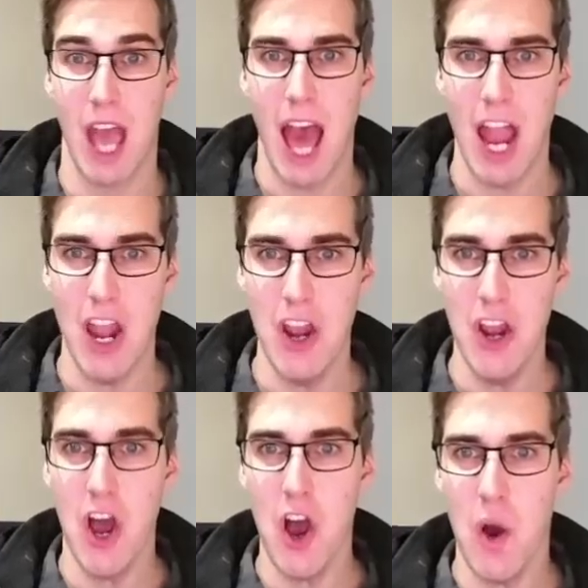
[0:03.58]

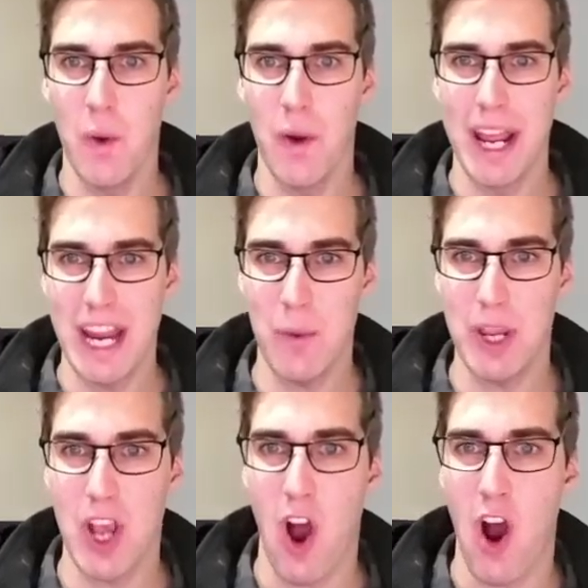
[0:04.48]
Hello! Here
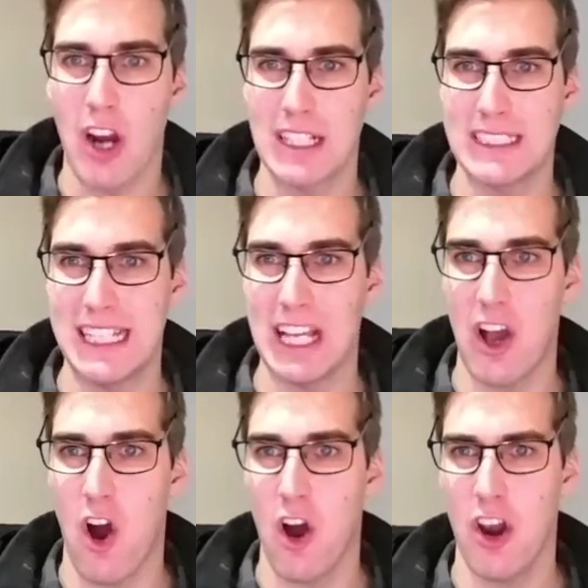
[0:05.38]
we are sitting
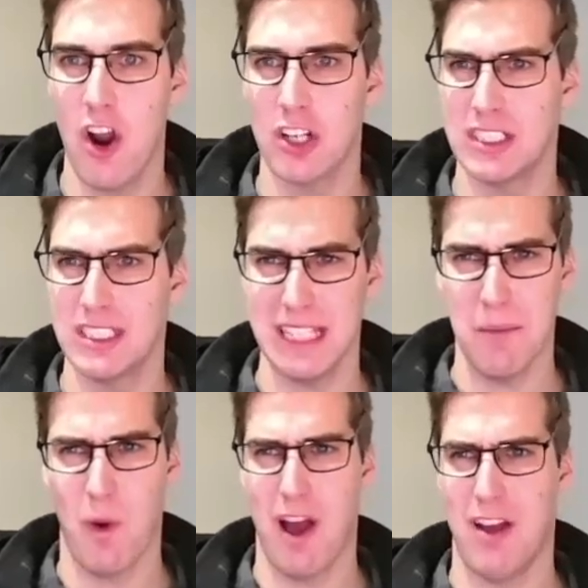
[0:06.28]
on our
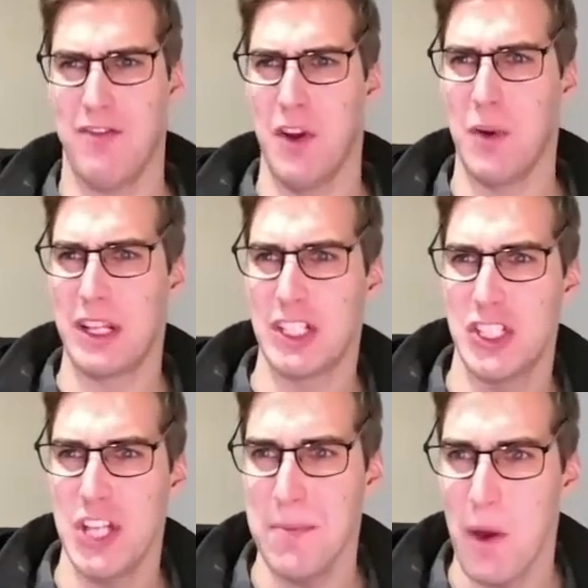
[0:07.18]
somewhat floating
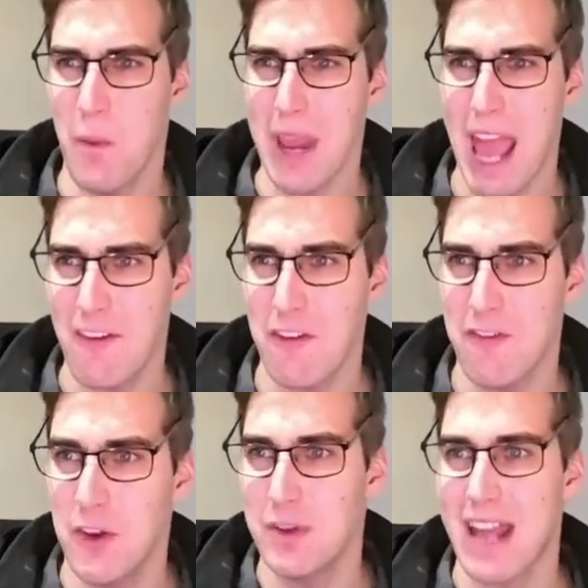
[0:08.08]
ship, and we have a
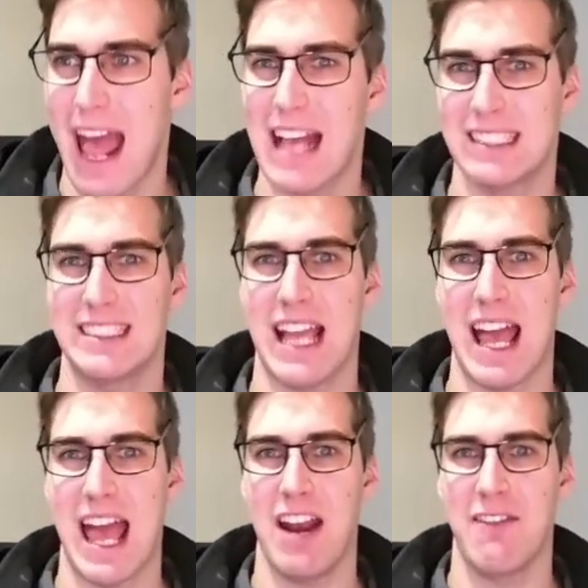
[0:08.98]
few tasks
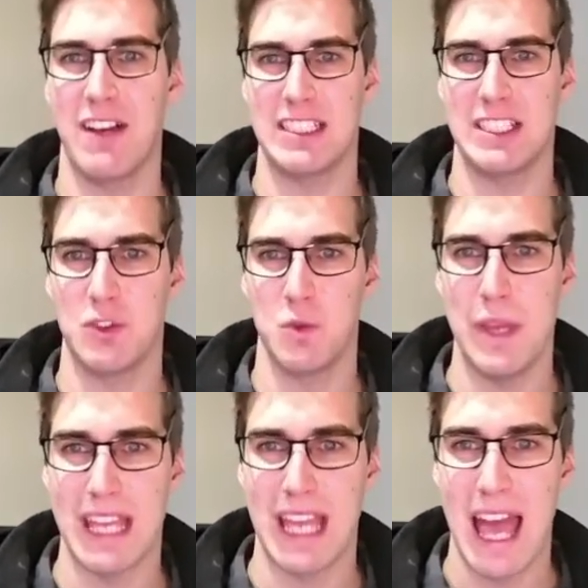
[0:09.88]
ahead of us this
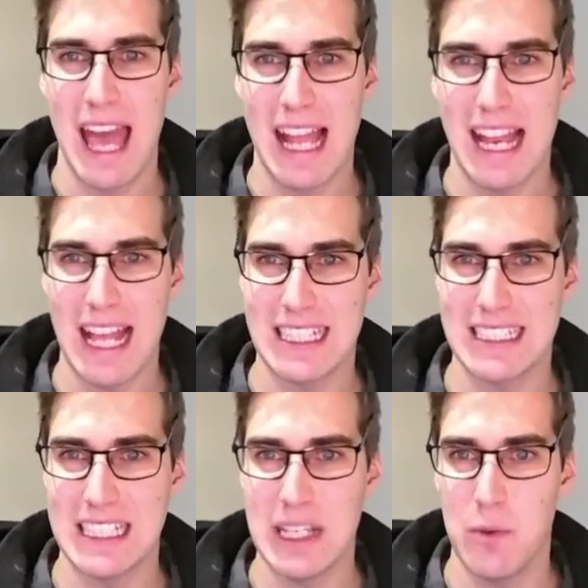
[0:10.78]
week. Let's
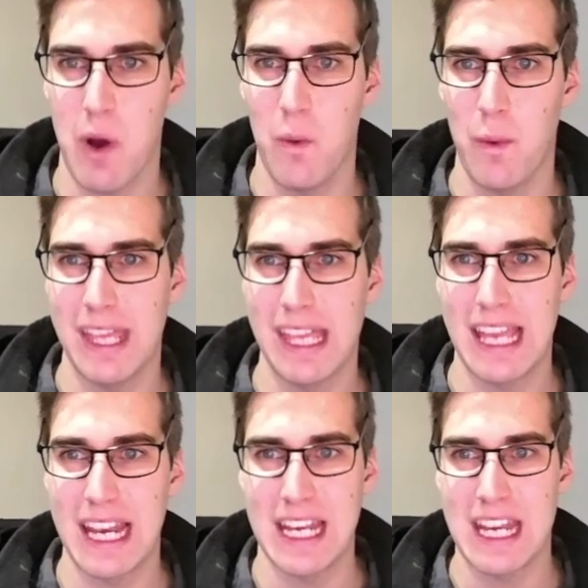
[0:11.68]
see what we can
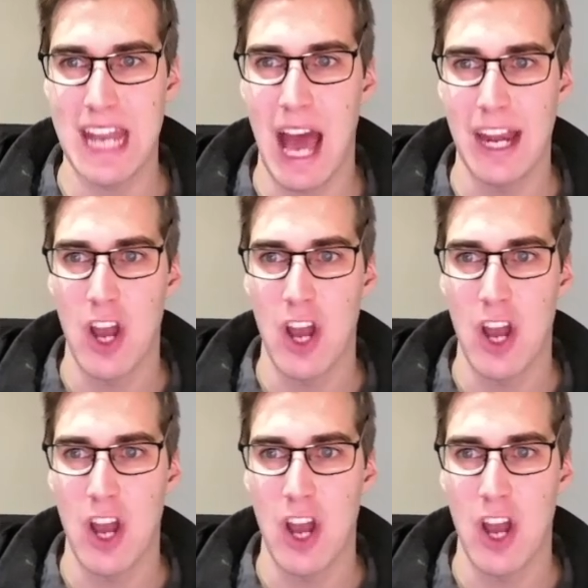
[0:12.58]
get done.